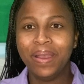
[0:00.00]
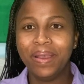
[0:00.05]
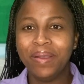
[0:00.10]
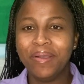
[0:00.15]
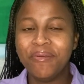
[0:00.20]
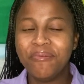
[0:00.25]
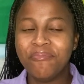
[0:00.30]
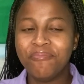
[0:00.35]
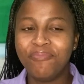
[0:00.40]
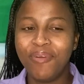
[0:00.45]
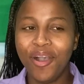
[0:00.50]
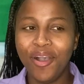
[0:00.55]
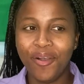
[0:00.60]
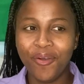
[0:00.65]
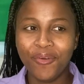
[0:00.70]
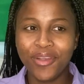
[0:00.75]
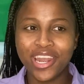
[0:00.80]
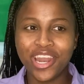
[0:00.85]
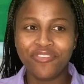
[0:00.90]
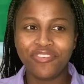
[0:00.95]
But
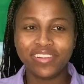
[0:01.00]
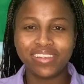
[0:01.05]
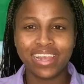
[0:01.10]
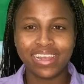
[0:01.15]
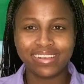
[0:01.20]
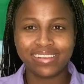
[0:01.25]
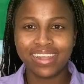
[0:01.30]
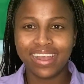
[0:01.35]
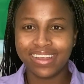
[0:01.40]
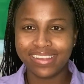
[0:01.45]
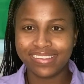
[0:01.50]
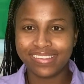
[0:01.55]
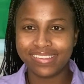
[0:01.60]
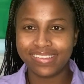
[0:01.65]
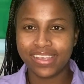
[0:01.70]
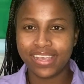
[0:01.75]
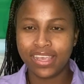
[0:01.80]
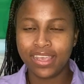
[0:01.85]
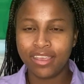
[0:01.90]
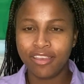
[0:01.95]
when you take
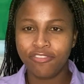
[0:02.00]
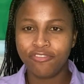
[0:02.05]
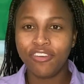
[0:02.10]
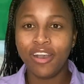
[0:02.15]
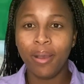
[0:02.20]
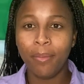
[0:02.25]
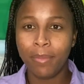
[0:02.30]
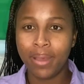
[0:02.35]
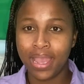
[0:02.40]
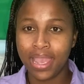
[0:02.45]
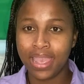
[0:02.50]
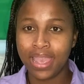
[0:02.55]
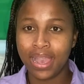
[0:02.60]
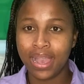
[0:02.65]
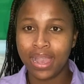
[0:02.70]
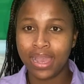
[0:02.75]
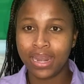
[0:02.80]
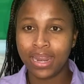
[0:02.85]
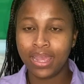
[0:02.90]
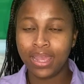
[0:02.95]
taxi from my
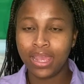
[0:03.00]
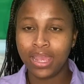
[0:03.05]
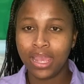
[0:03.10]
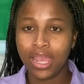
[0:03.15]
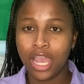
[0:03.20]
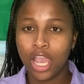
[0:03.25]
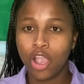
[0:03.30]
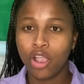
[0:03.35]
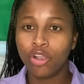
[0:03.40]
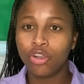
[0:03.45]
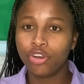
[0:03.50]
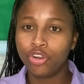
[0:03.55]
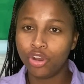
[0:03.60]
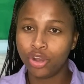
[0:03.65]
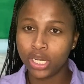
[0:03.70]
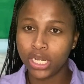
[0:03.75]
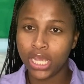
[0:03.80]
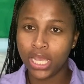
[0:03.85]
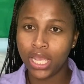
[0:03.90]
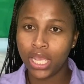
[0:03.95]
yard, go down
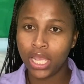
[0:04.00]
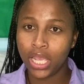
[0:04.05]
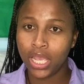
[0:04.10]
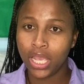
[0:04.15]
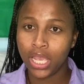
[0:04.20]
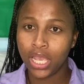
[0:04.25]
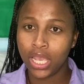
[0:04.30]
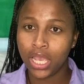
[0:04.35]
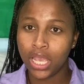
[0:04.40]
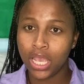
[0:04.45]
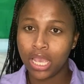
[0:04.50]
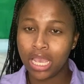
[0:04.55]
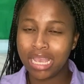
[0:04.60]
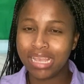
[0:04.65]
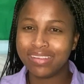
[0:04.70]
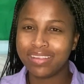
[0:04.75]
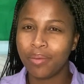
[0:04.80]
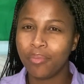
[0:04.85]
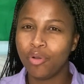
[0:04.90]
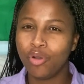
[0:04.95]
there, it's
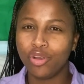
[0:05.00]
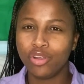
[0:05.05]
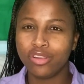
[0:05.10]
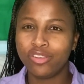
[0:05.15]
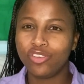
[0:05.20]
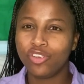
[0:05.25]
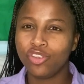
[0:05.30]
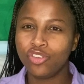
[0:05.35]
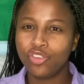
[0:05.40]
about